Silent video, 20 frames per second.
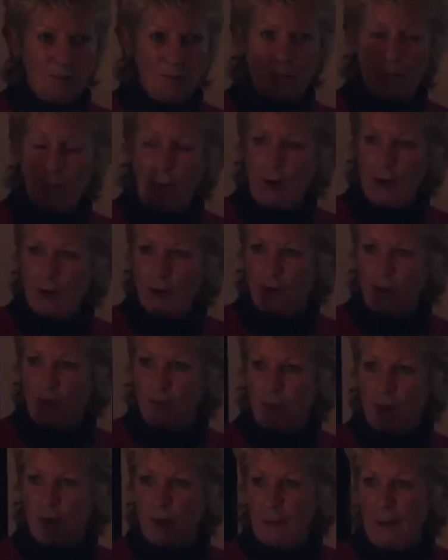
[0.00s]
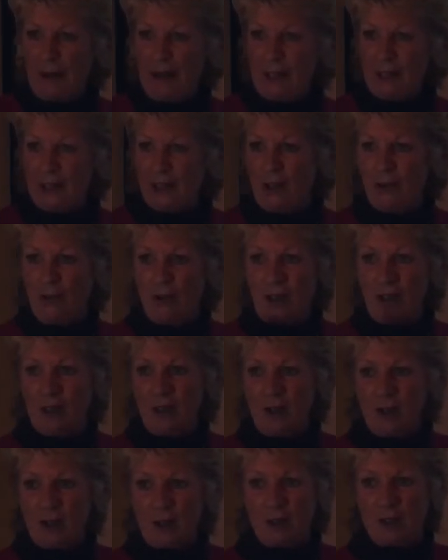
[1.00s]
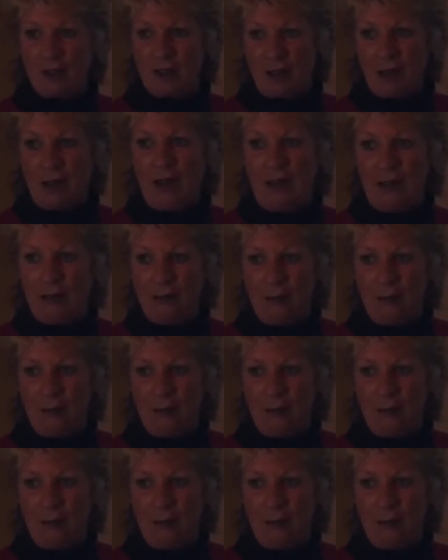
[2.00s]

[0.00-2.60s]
particles from space. They're in a dust cloud,